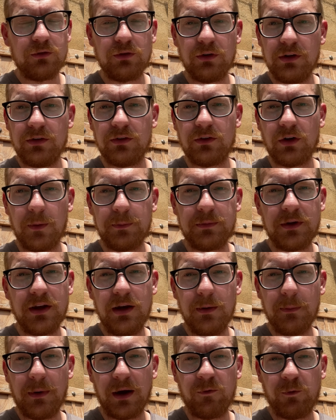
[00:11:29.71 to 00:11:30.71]
stopped
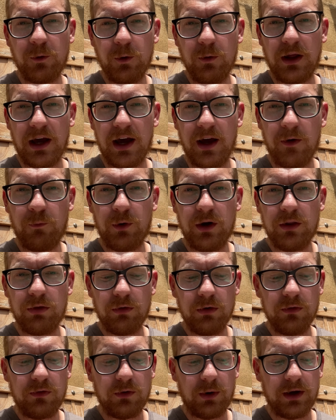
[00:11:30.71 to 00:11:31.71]
eating my food halfway
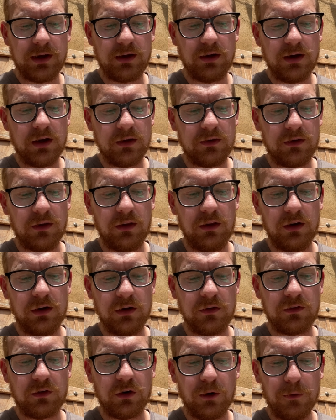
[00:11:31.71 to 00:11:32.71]
through so I could get to the
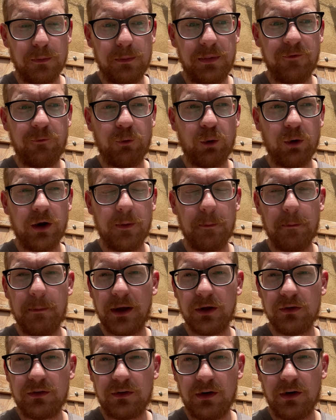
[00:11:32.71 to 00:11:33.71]
dessert before it
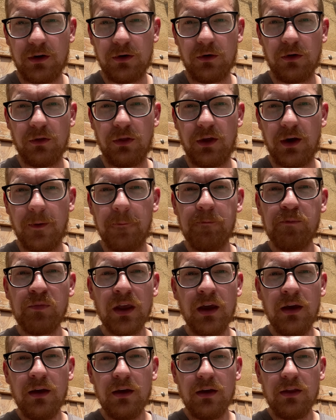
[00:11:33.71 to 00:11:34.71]
melted under
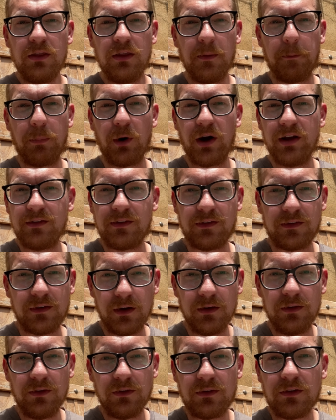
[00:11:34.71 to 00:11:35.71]
the bright
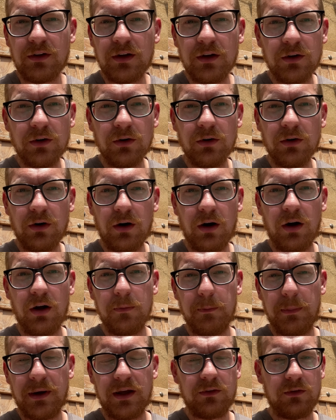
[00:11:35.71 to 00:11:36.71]
suns here on
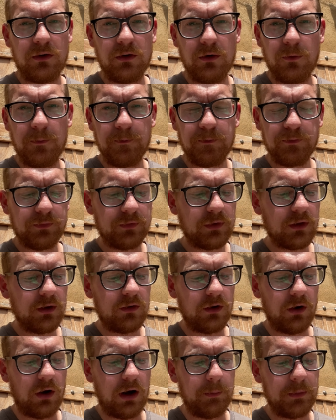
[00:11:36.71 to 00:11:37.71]
Batu.
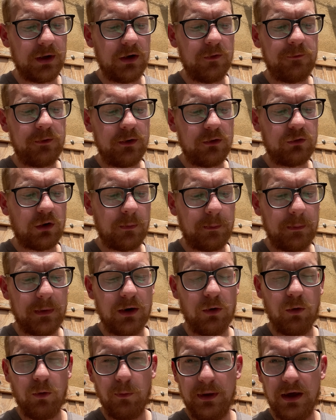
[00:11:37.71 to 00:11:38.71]
So I'm gonna finish up my
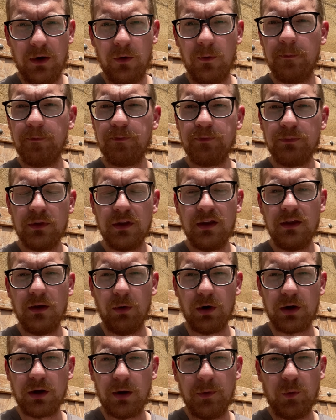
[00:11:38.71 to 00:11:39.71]
whole meal, then we'll
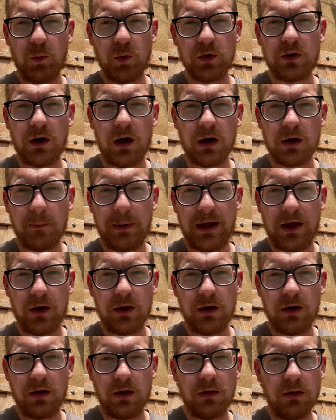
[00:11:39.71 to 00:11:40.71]
come and we'll talk about
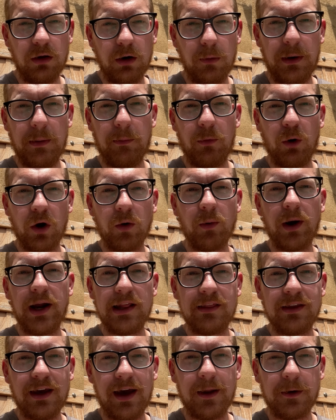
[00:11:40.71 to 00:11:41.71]
it a little bit more right at
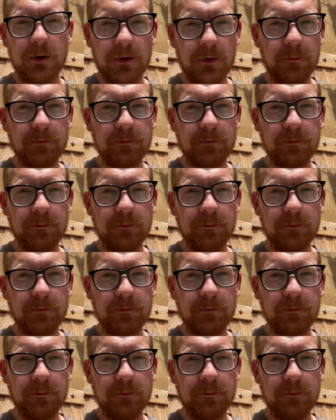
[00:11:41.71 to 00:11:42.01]
the end.